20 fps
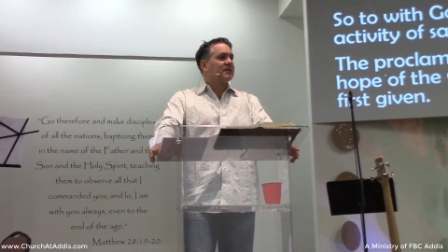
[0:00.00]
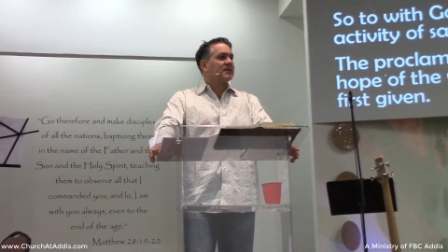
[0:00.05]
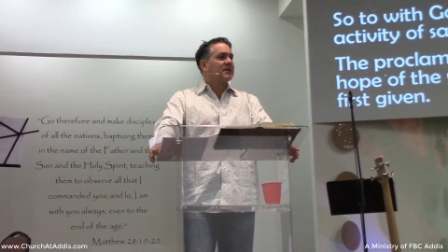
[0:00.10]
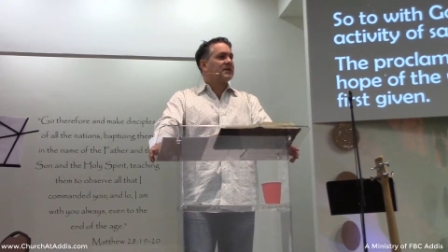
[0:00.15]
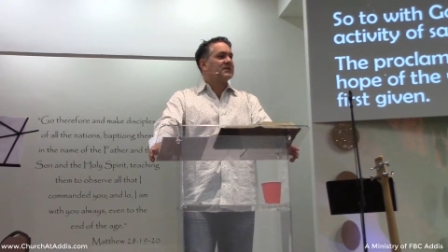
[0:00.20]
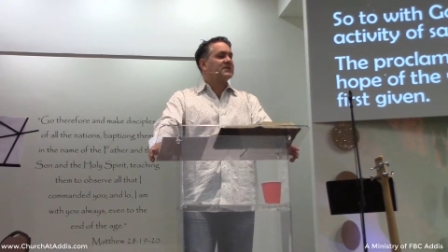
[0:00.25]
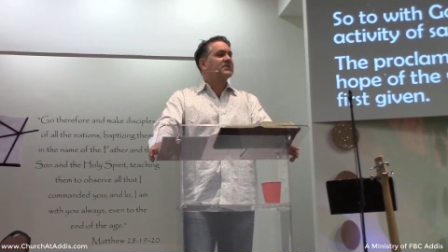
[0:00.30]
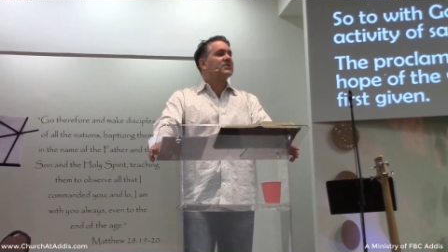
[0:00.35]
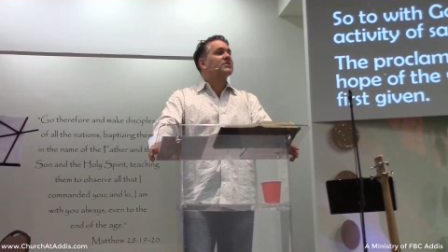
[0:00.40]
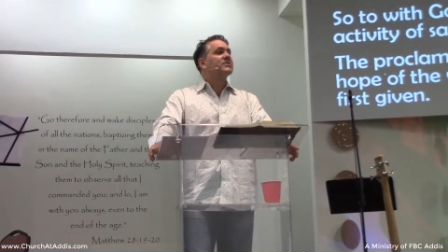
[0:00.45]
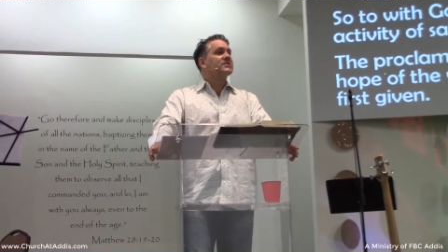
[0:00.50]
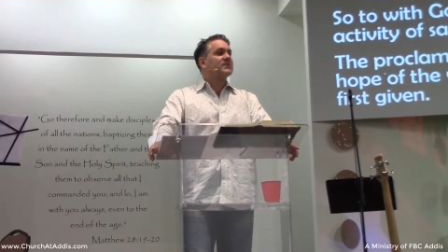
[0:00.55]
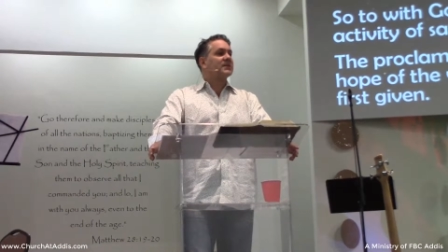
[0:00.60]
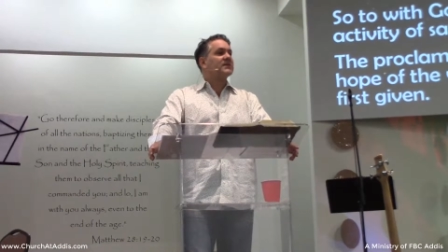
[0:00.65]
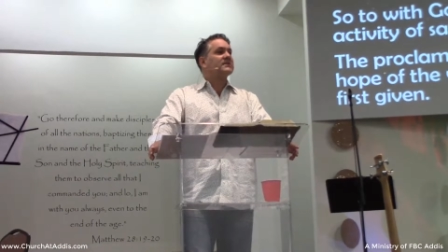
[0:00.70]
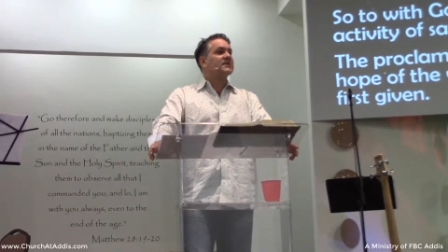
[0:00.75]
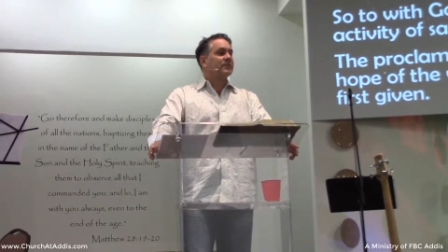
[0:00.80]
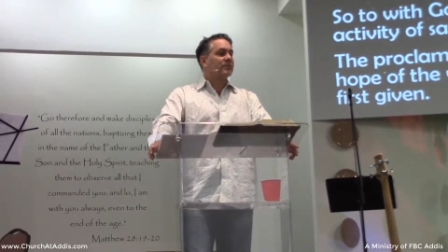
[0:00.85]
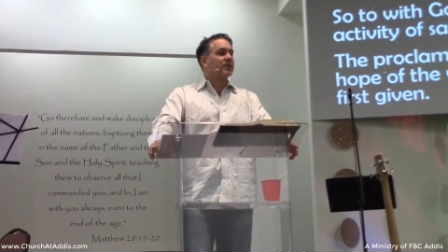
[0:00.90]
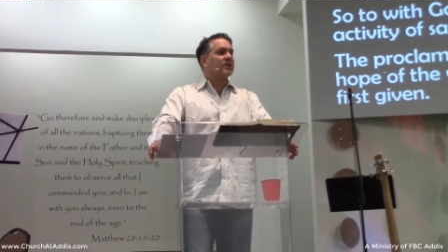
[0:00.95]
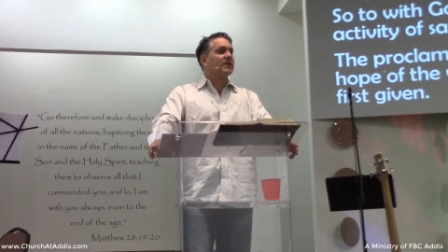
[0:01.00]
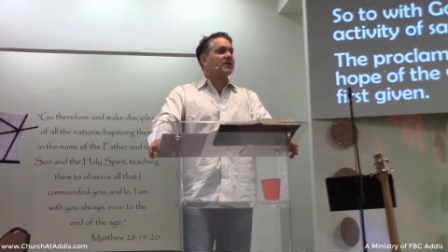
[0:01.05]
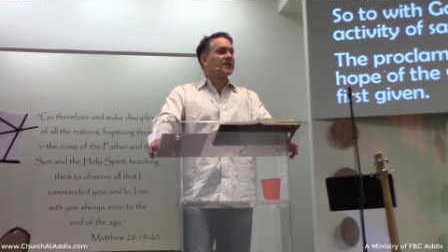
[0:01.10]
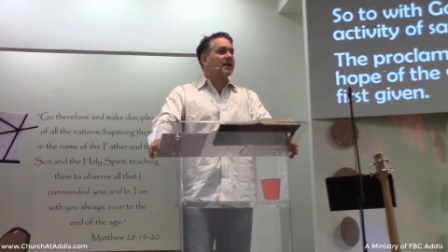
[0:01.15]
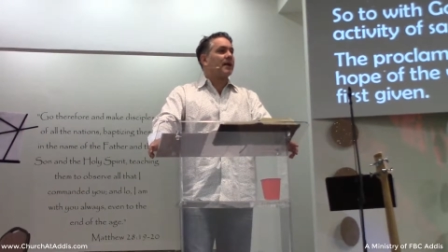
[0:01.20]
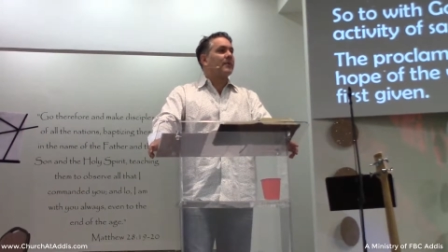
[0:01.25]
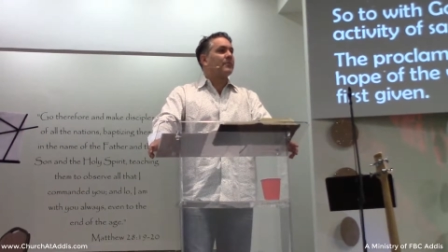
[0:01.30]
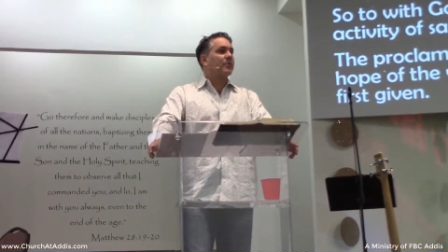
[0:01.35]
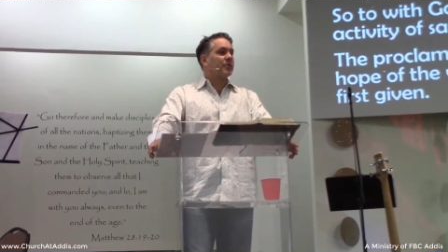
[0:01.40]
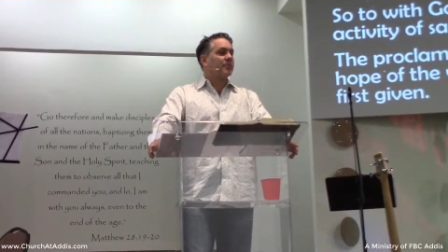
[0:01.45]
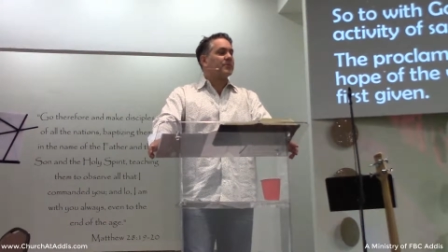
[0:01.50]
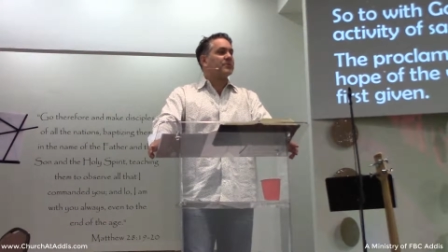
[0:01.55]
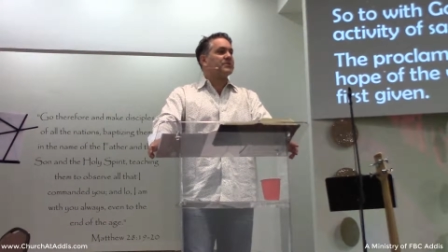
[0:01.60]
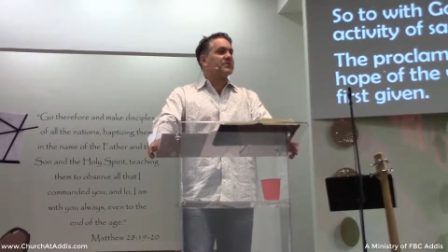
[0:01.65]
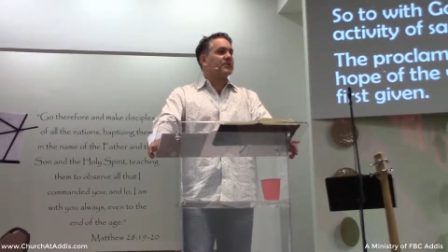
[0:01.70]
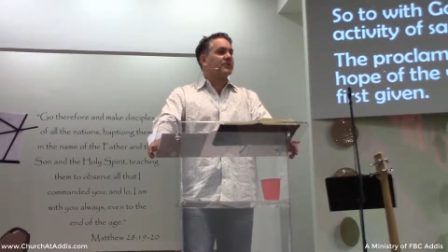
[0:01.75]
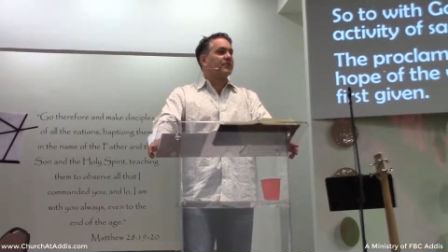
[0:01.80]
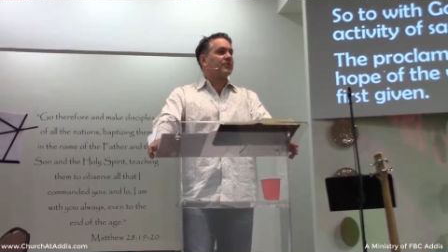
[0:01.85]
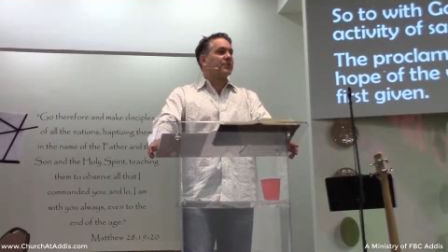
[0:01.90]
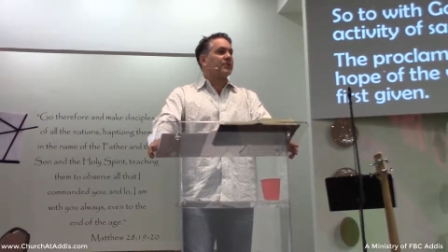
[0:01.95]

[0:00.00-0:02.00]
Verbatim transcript: he still says, I'm going to die purposely for